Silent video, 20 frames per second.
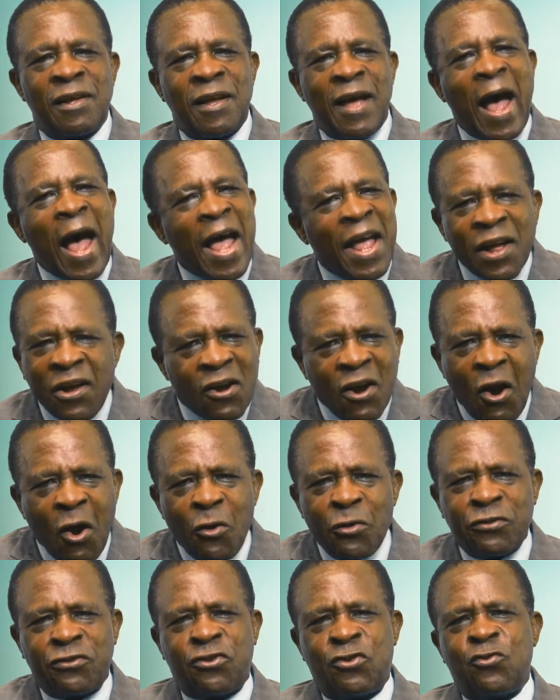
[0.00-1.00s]
I
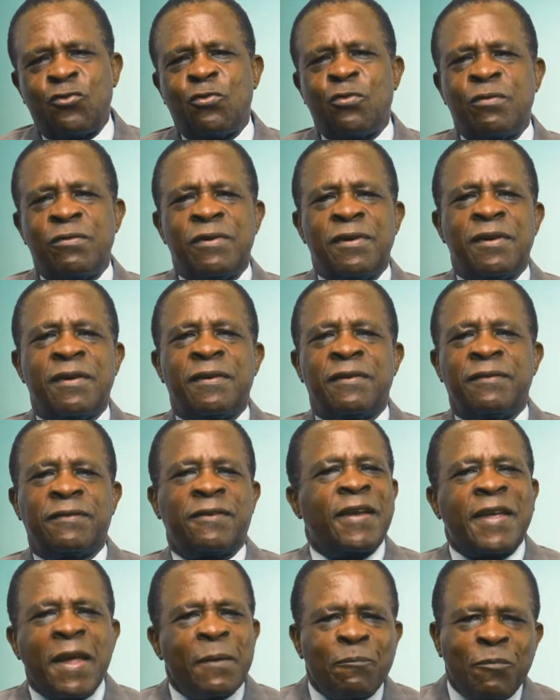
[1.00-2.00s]
encourage you
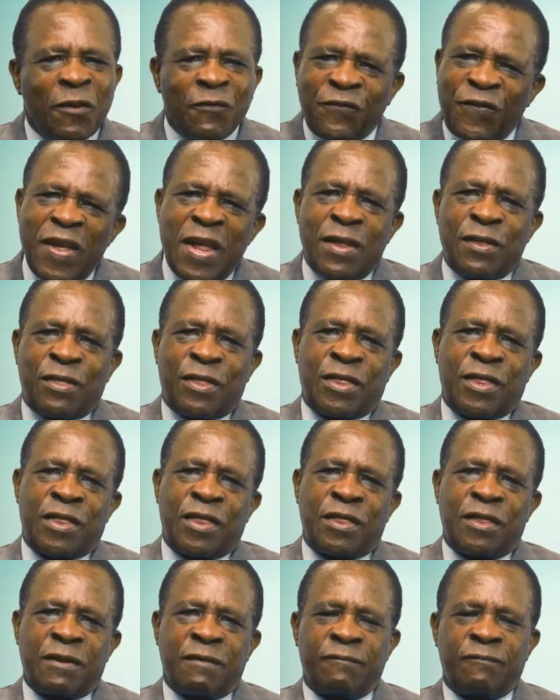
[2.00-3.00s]
to keep the
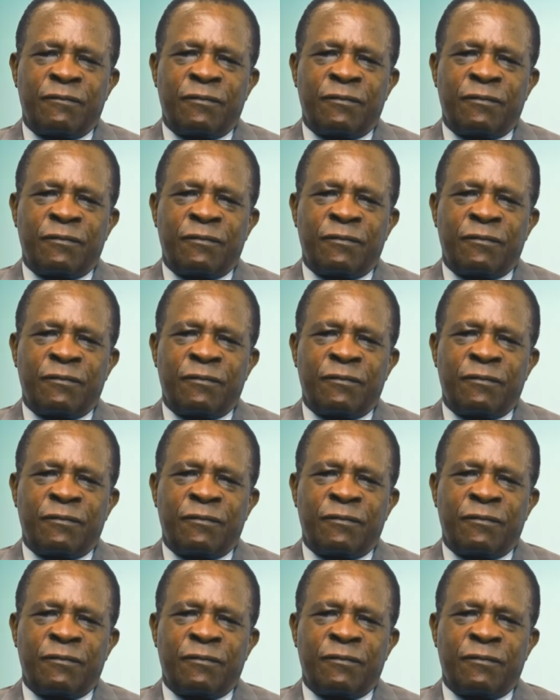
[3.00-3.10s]
faith.